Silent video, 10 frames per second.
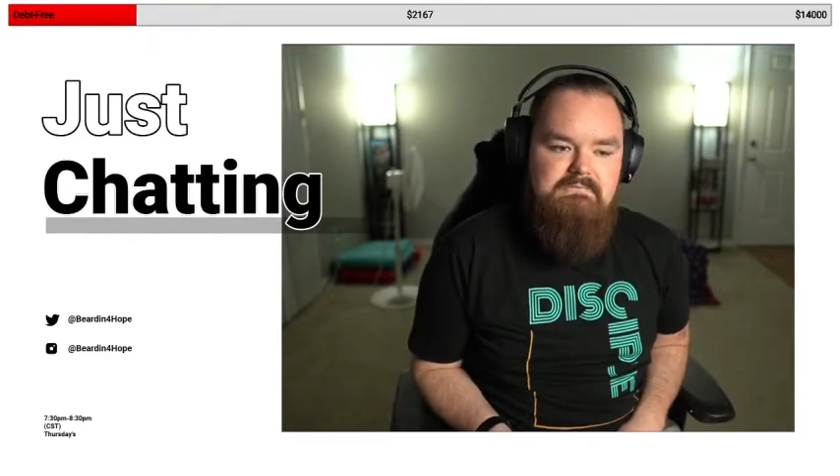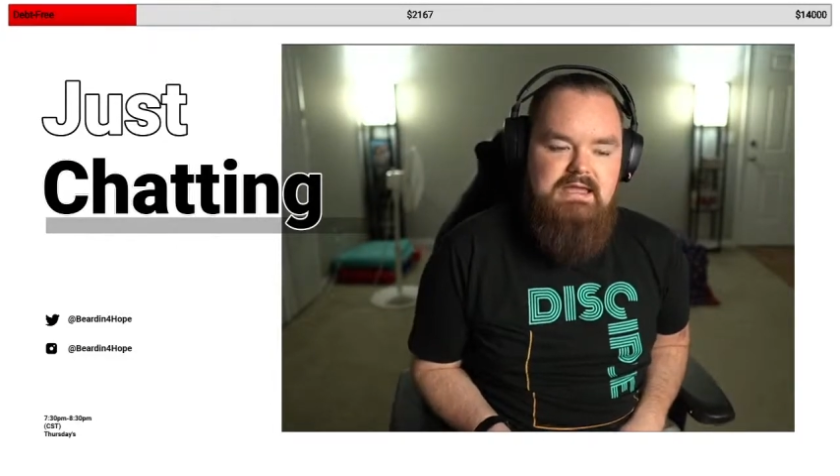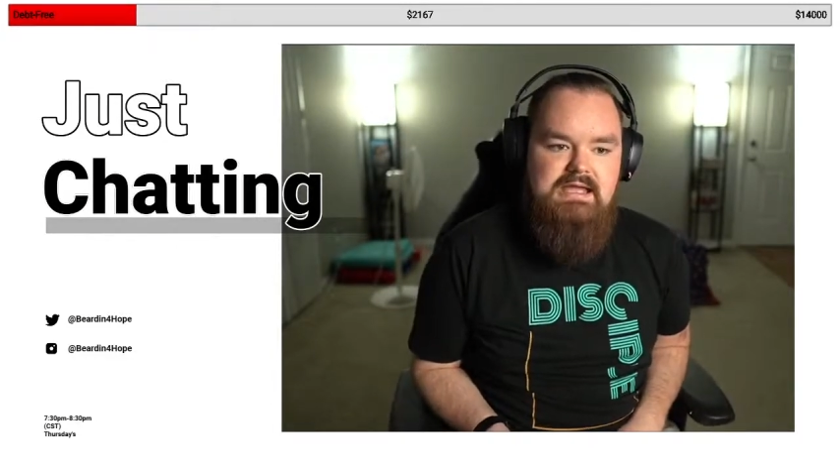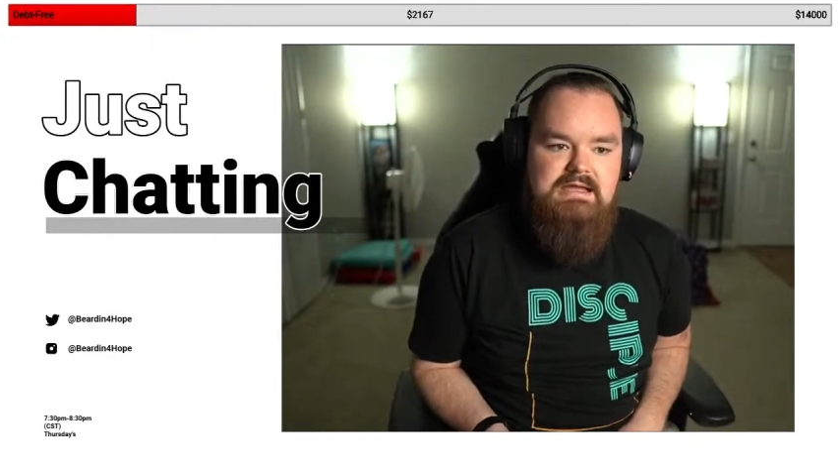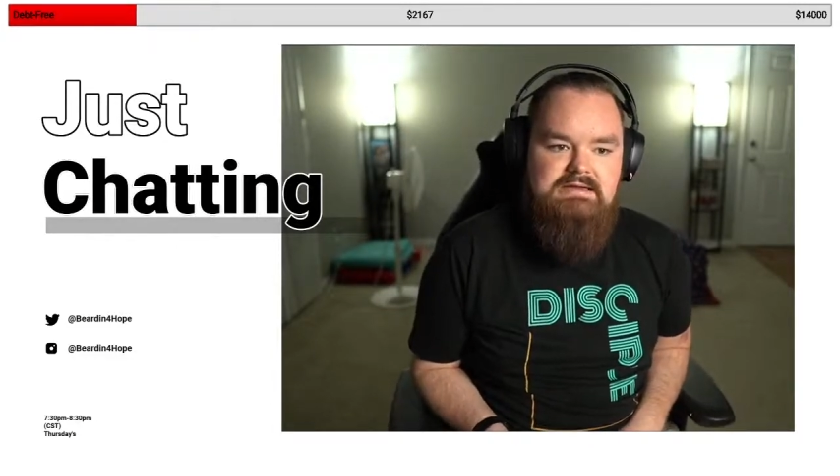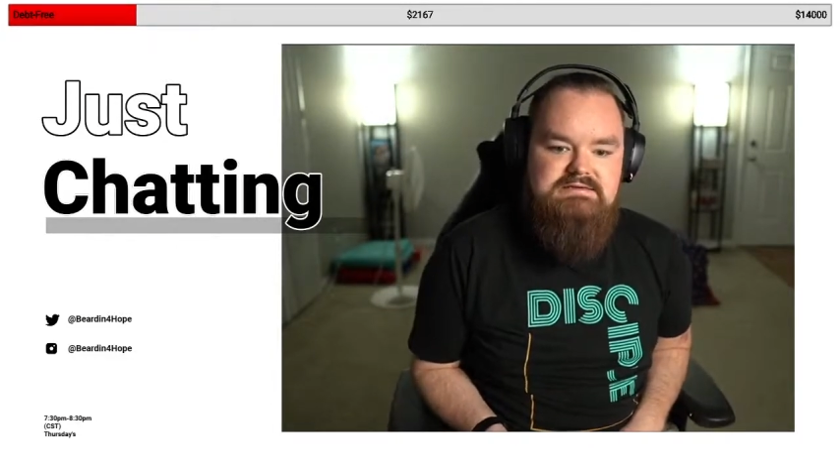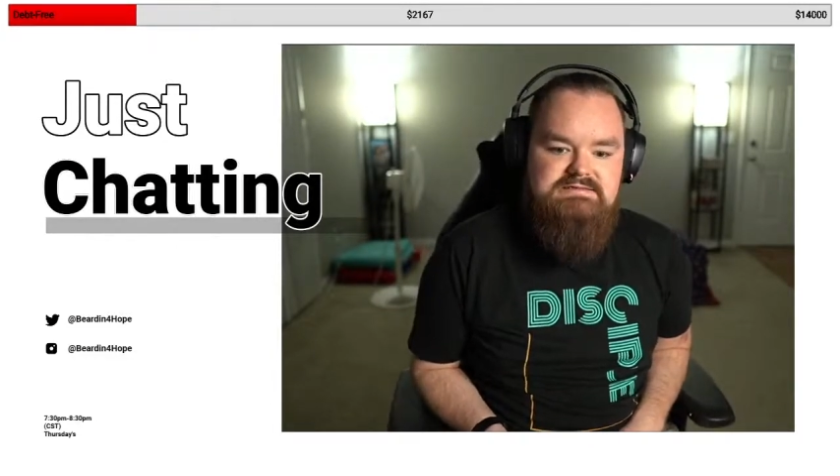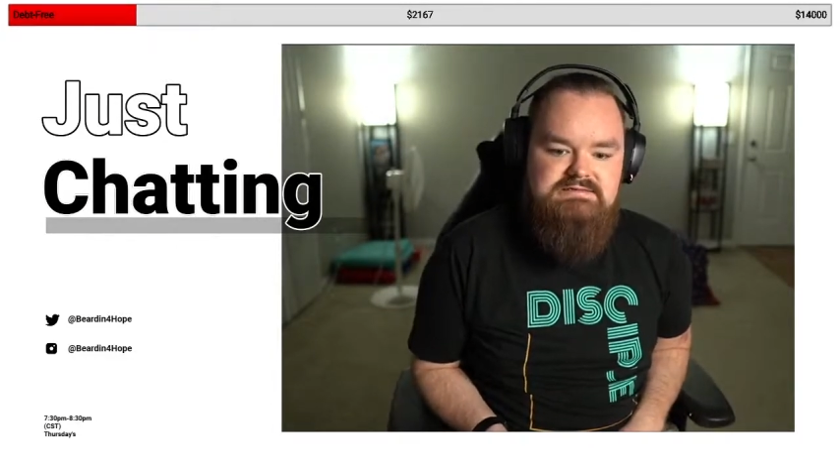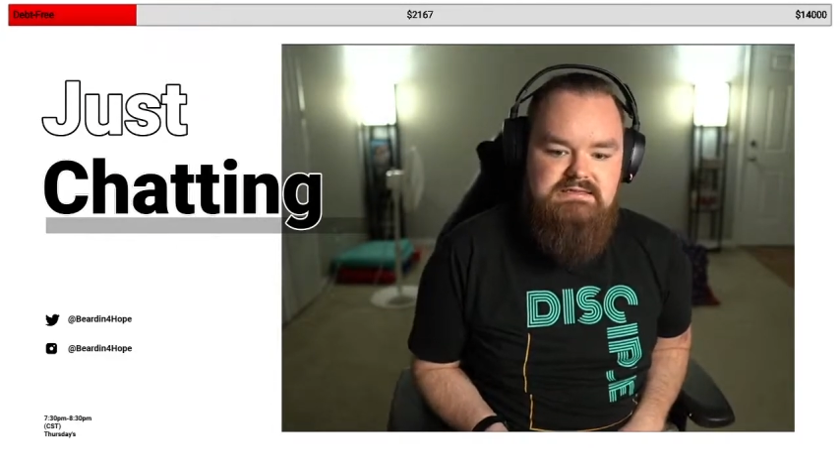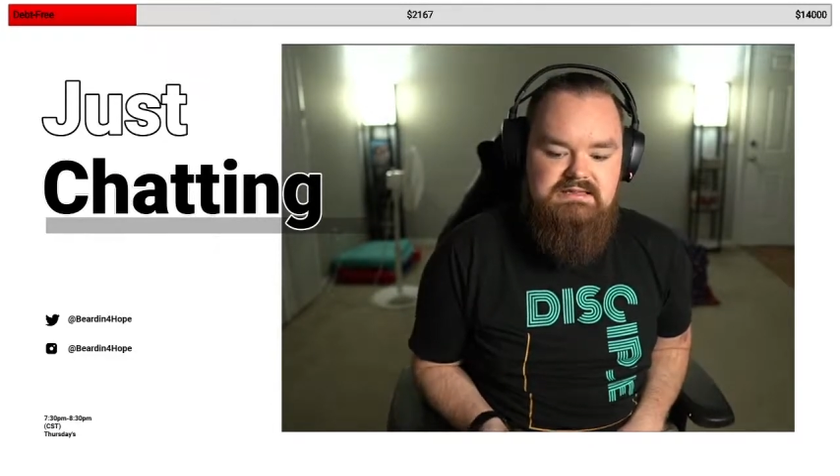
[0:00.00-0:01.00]

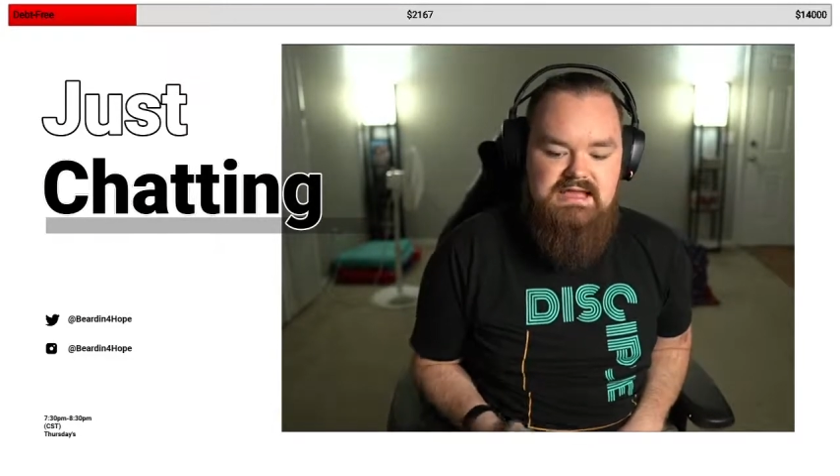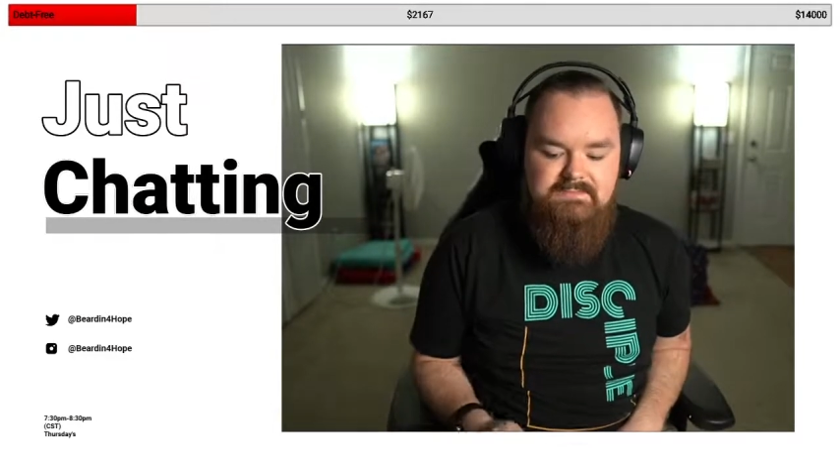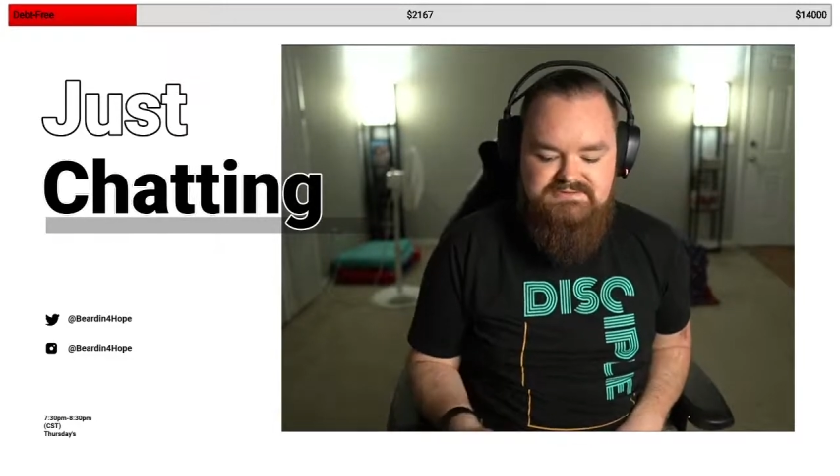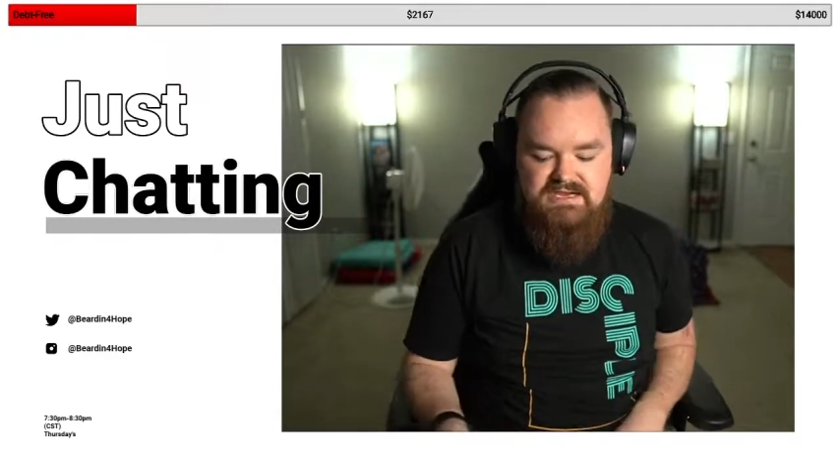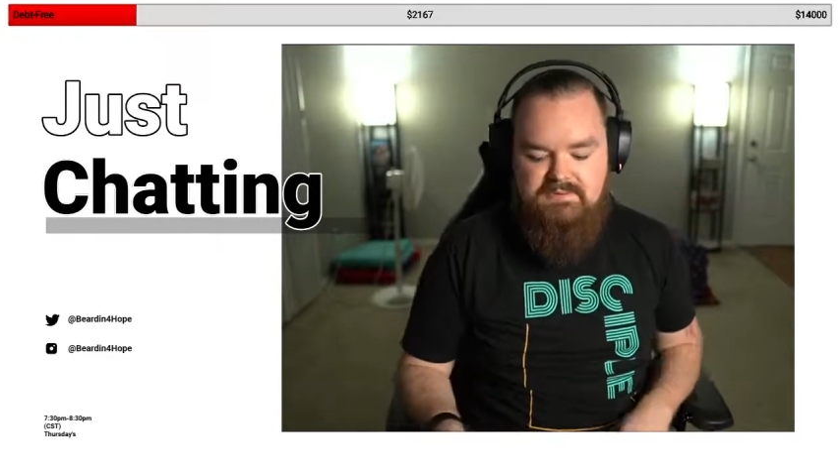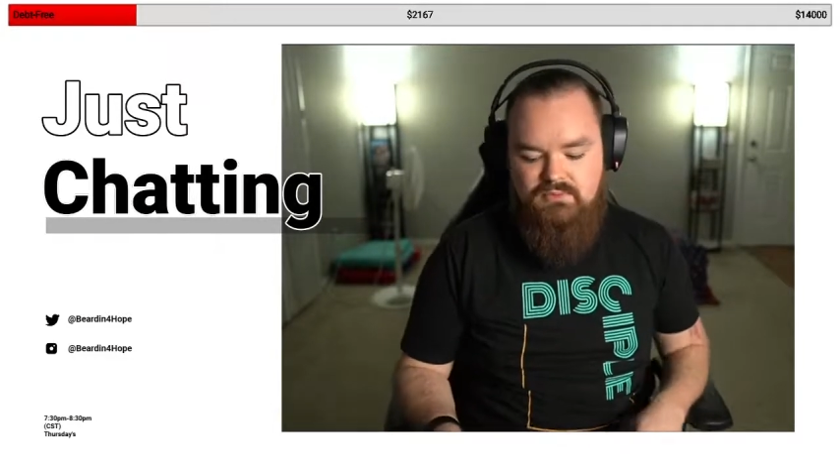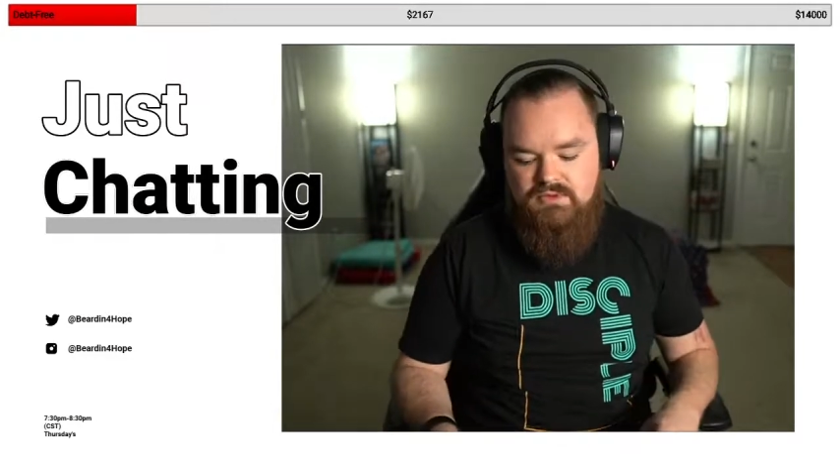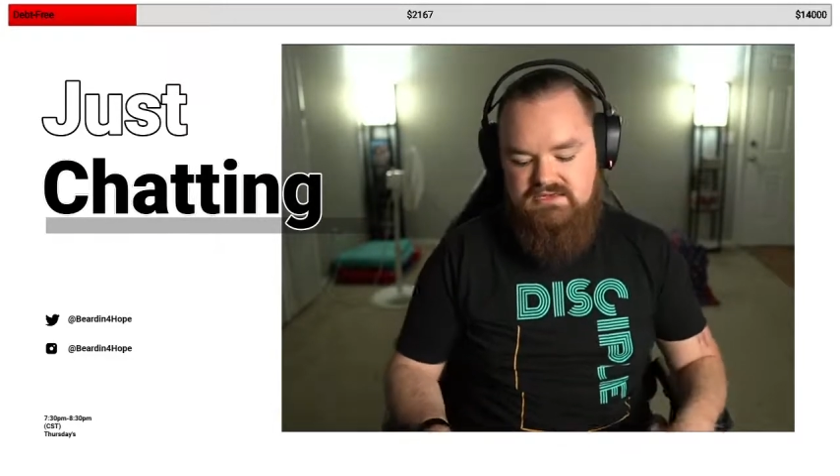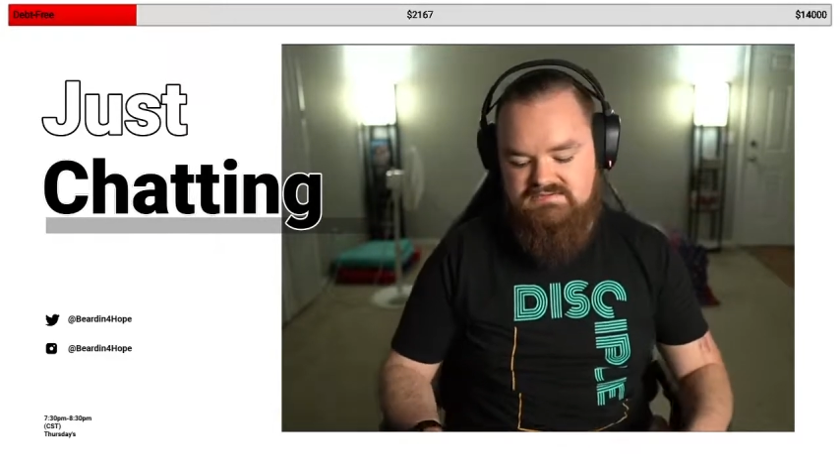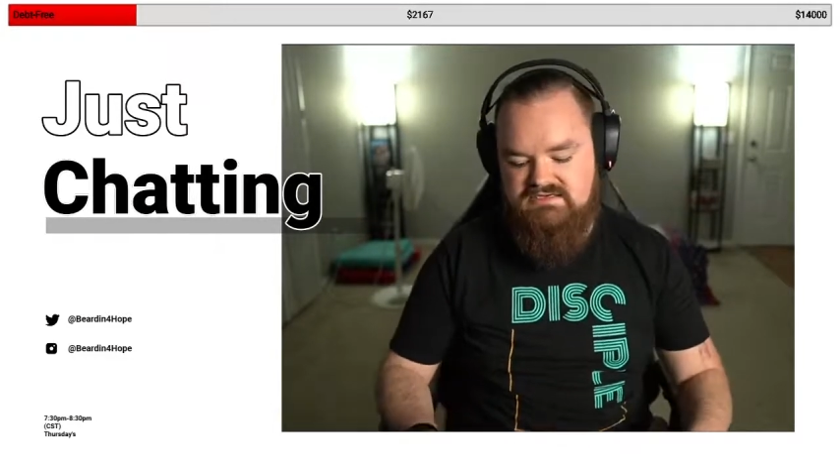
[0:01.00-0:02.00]
the laptop
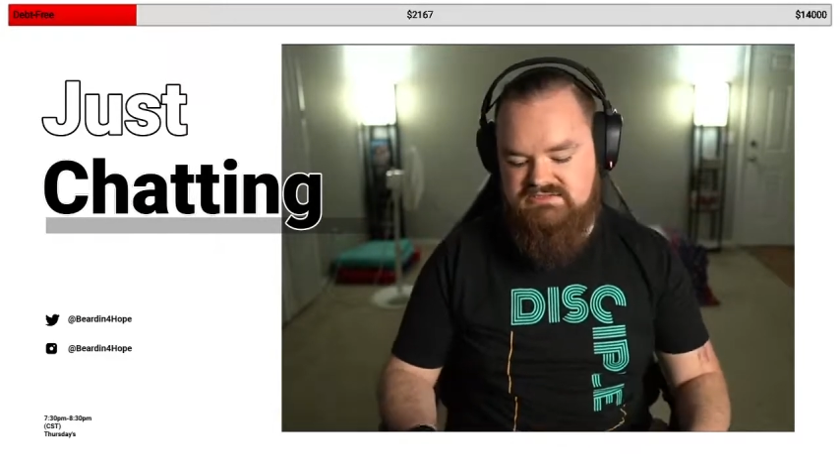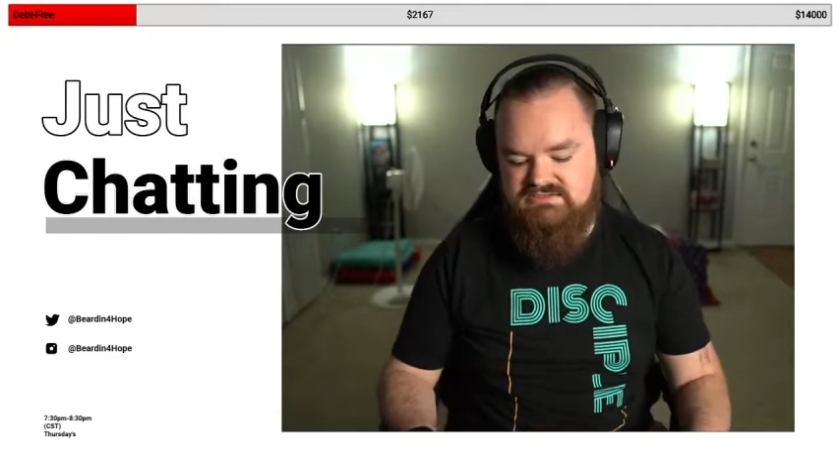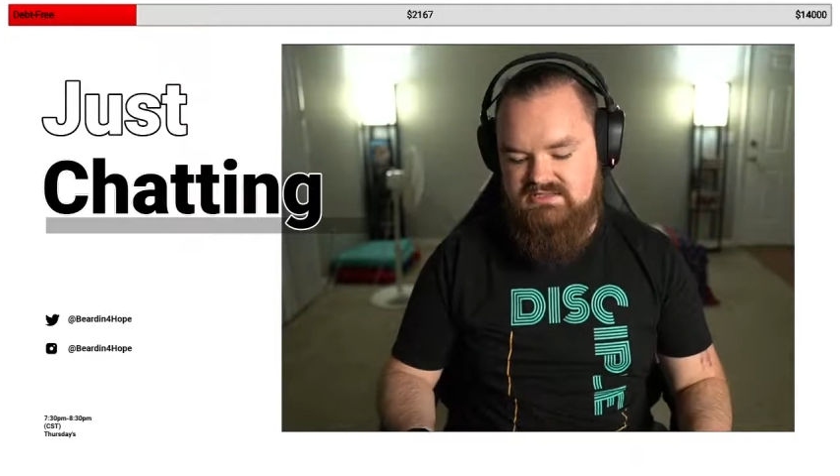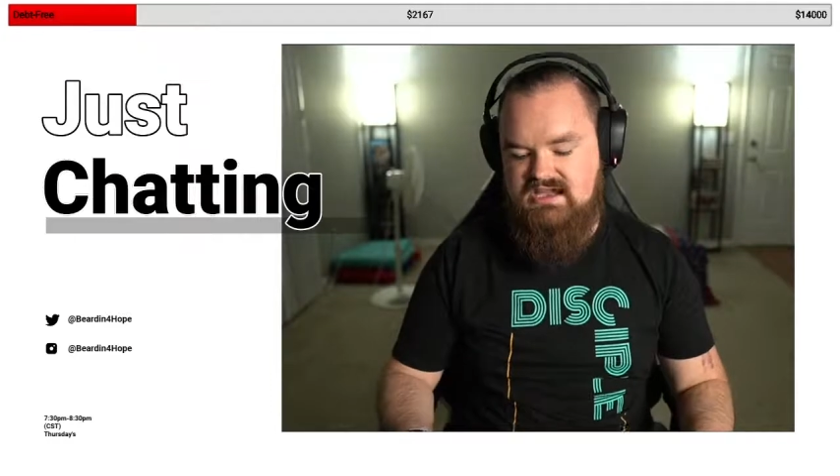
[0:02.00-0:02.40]
would essentially